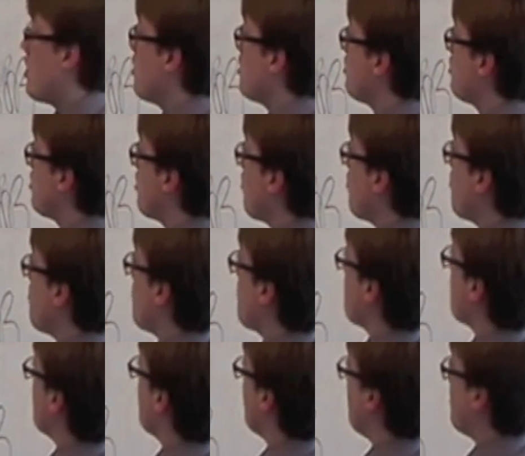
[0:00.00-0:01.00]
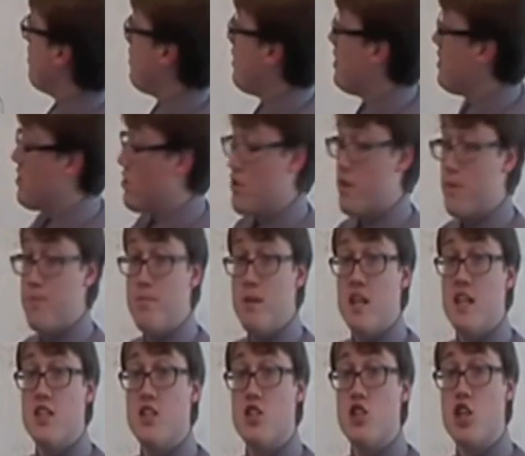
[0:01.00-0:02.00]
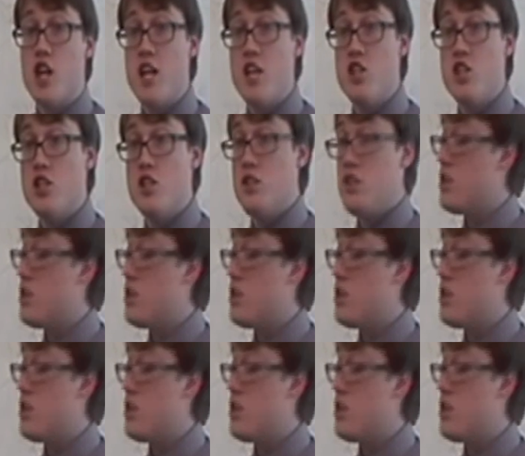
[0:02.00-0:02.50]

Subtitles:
So these are the biggest changes